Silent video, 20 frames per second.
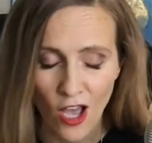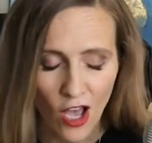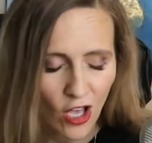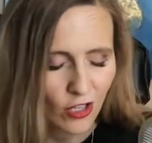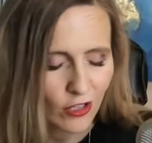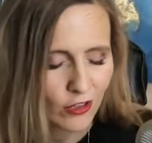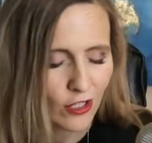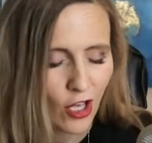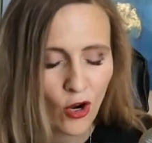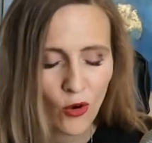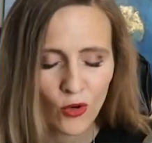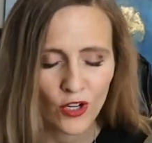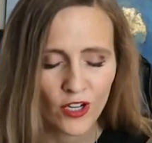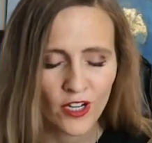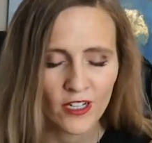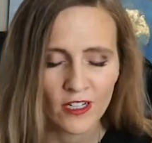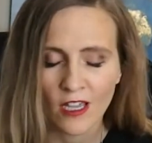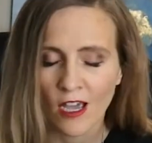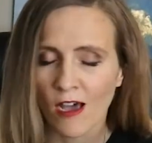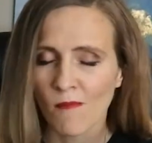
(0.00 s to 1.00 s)
lower
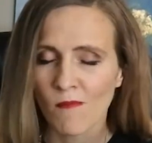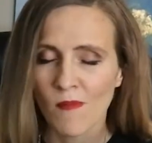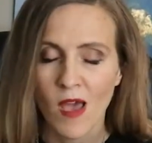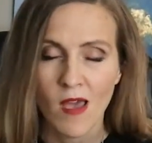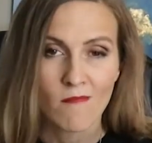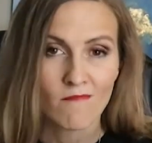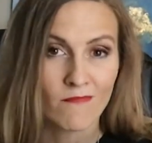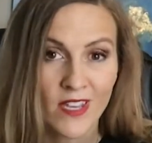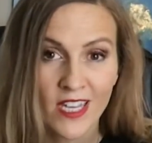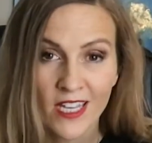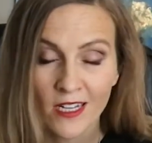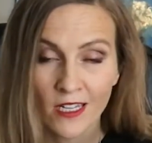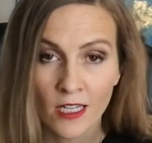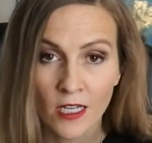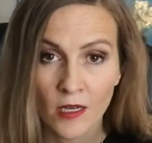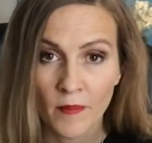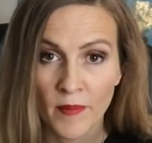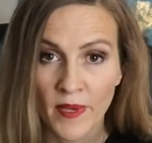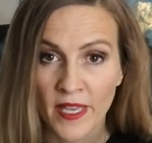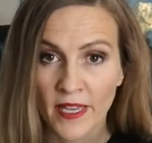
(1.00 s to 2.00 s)
income, median
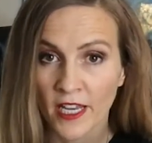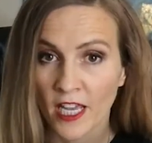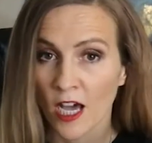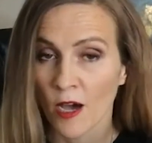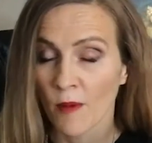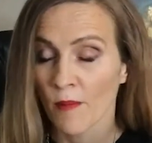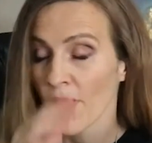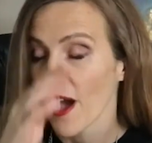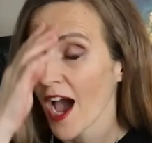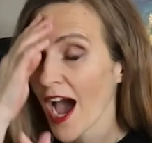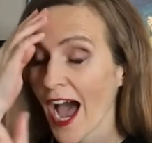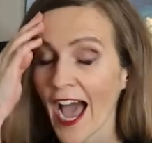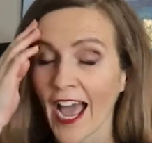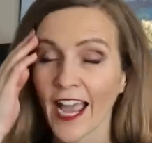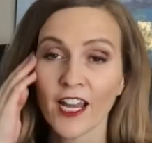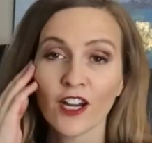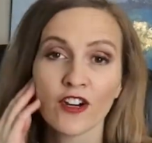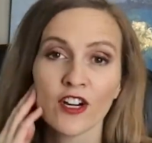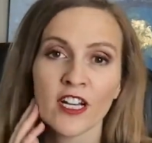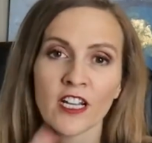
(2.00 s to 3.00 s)
income,
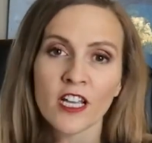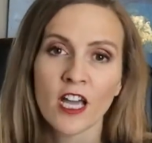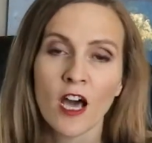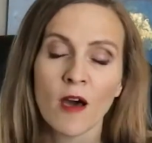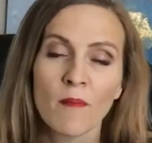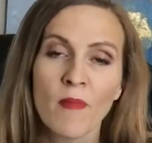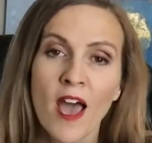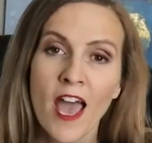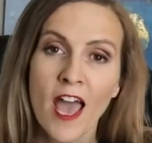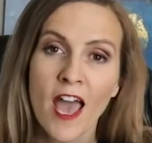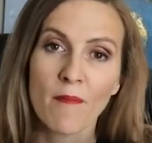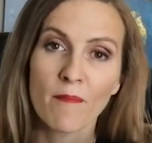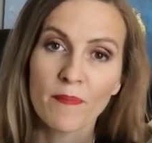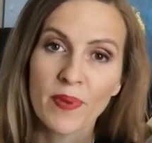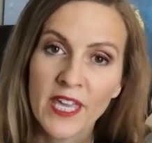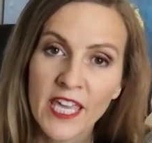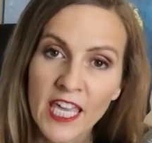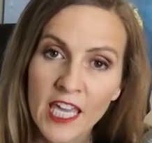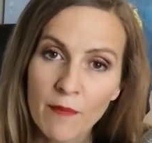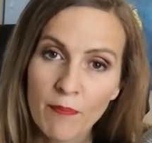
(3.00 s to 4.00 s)
higher income,
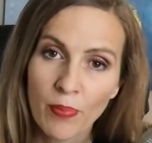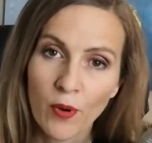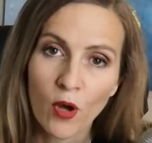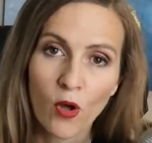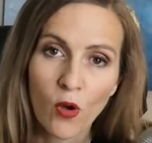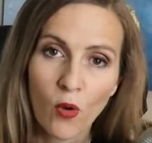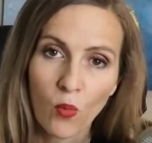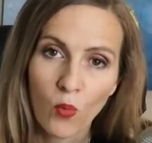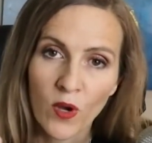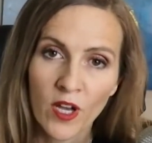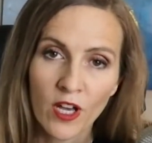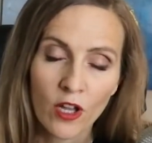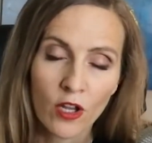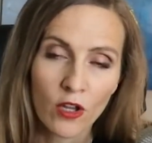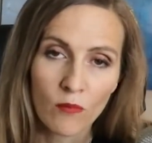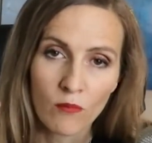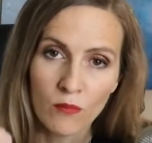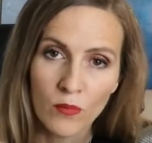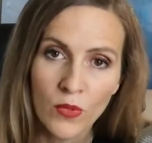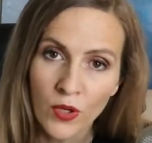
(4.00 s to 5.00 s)
people will
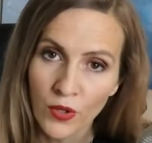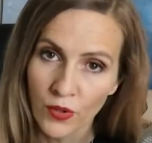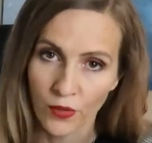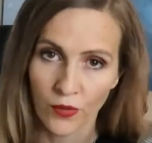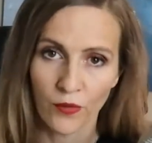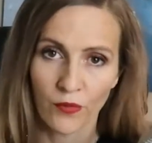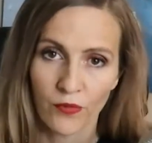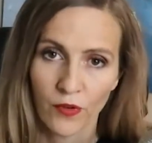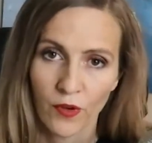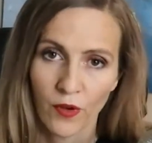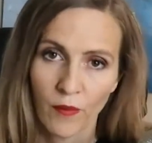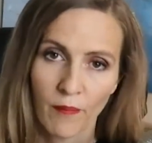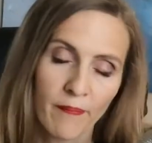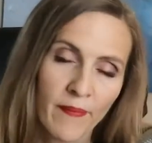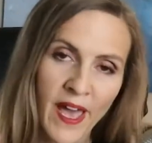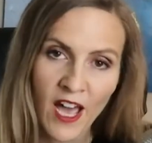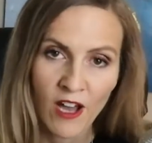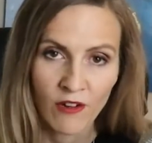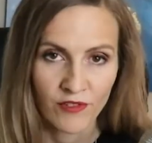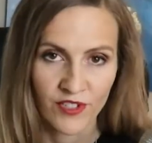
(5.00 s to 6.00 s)
move
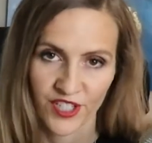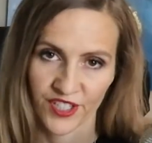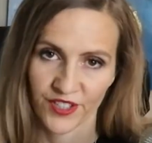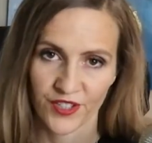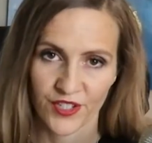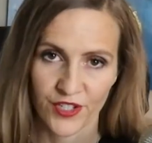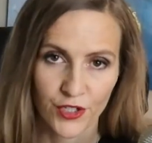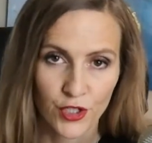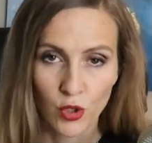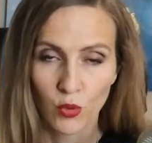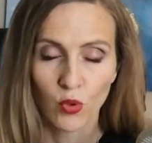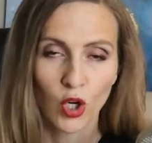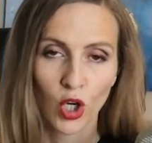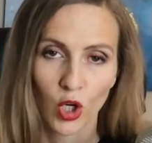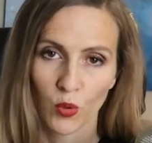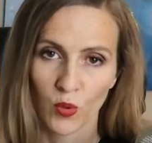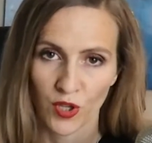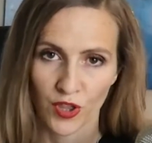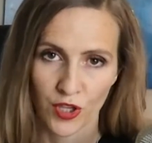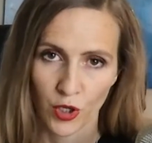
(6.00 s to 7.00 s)
mountains to work
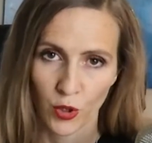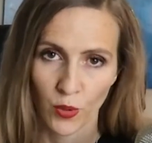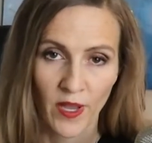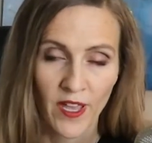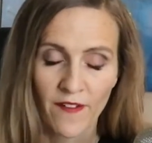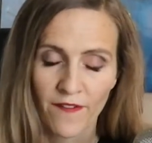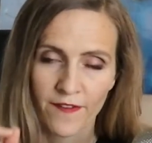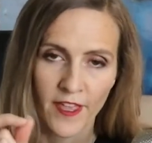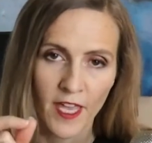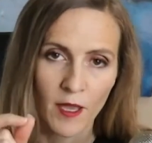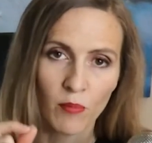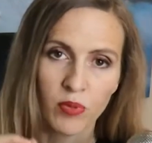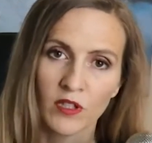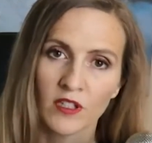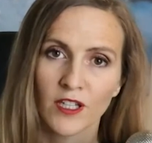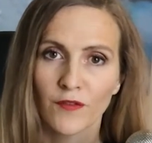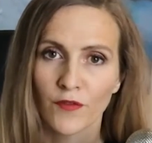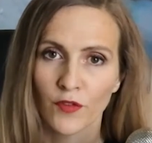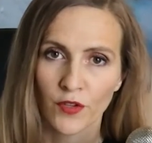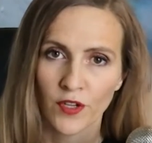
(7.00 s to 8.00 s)
with you if they believe
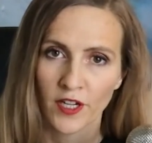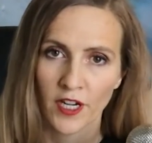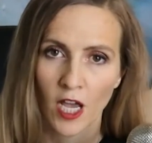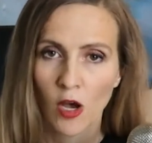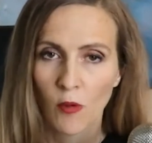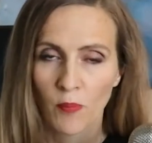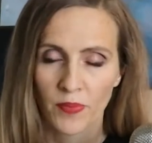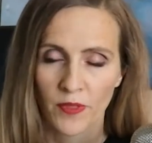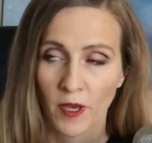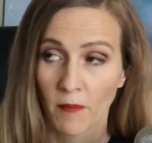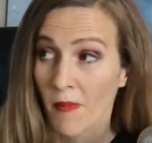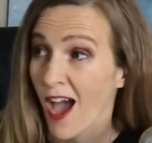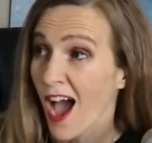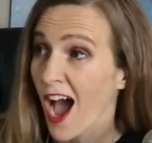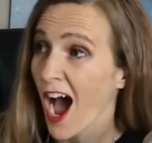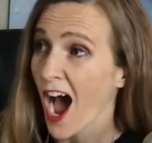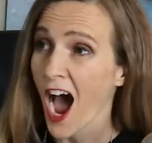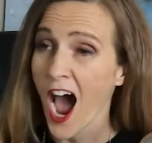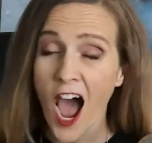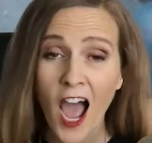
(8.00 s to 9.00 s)
you can help them.
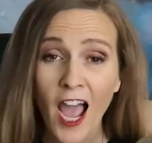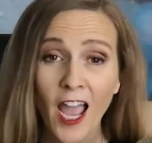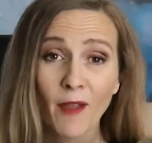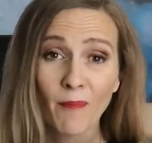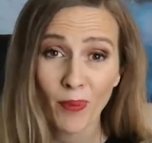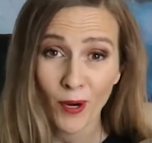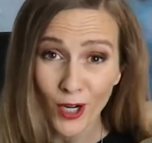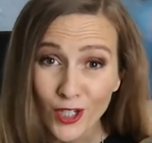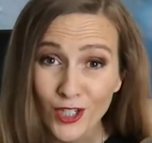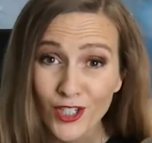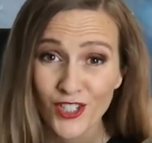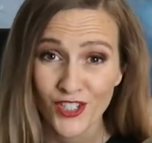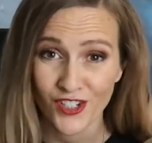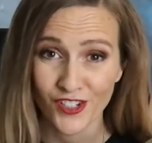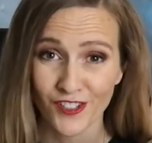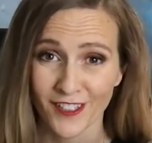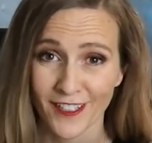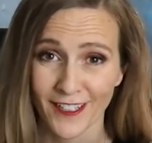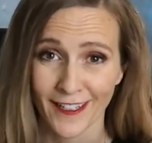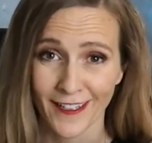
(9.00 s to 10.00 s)
I
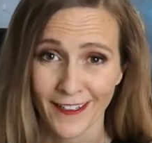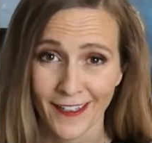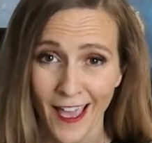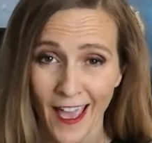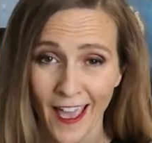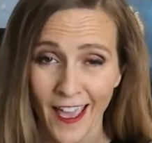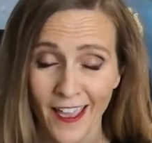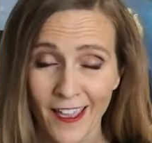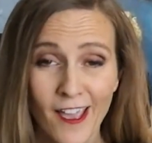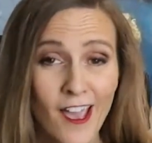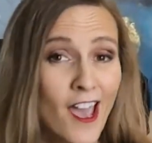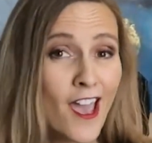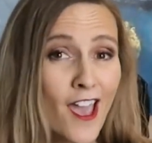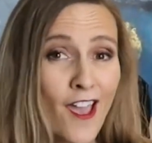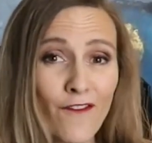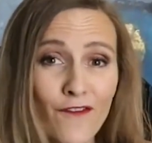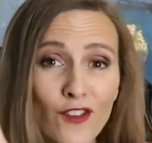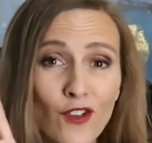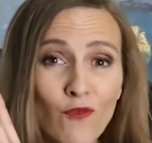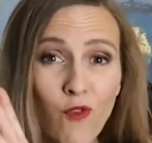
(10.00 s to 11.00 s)
personally, if
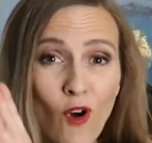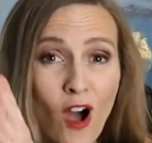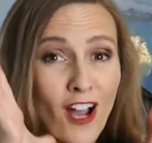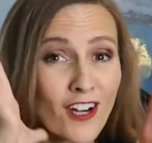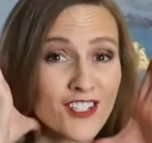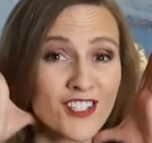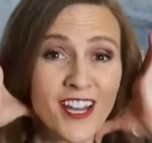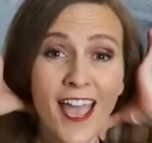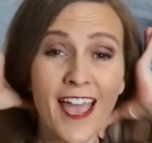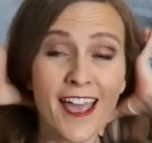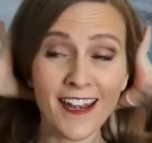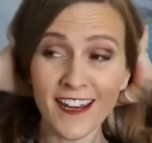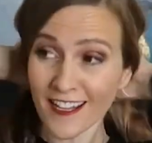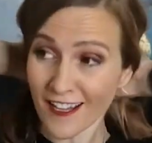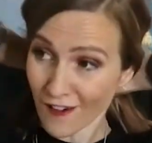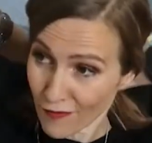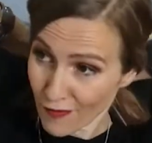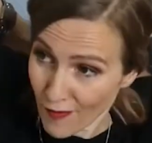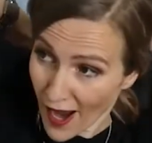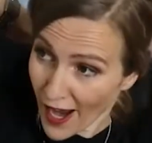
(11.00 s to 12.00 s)
you've watched any
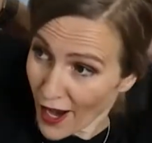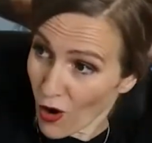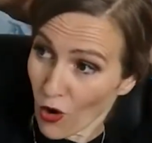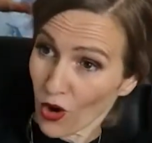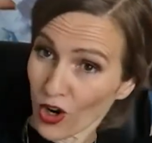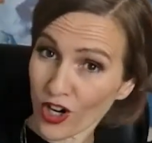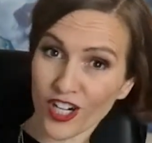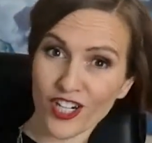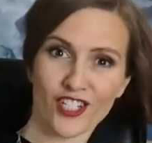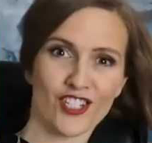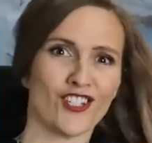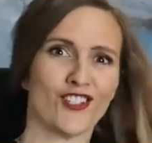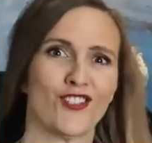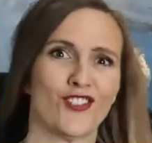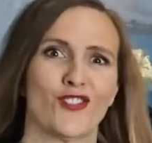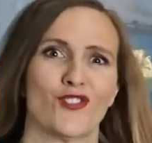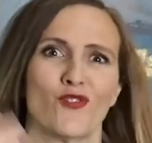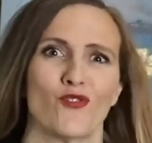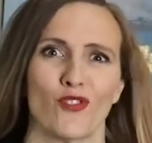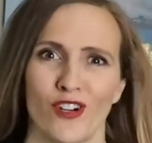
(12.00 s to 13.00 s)
of my origin
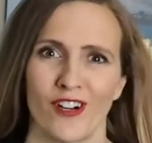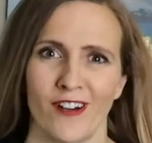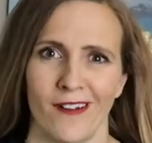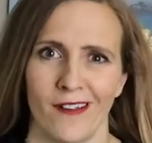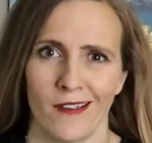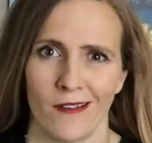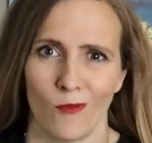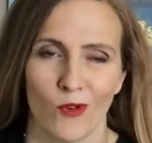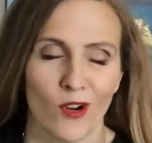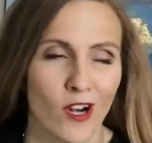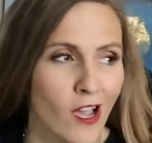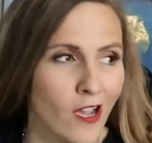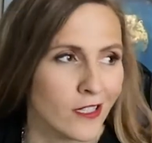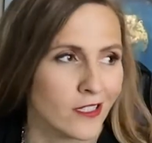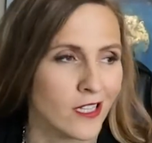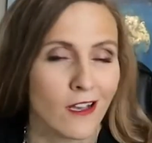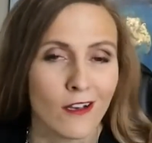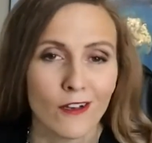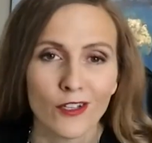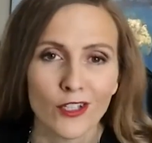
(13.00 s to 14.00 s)
story, when I
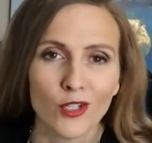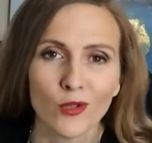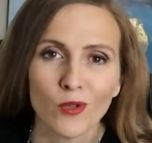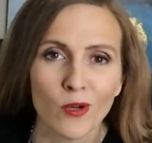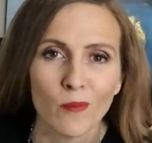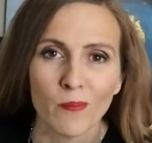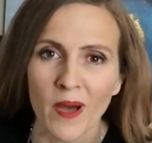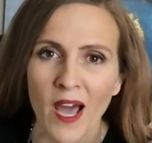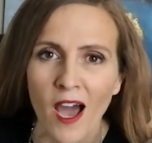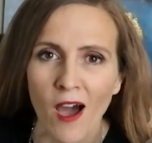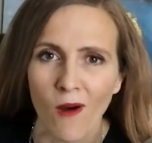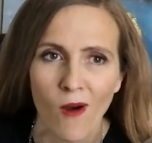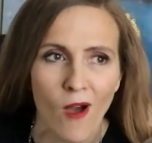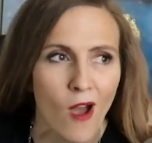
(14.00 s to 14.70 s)
tell you about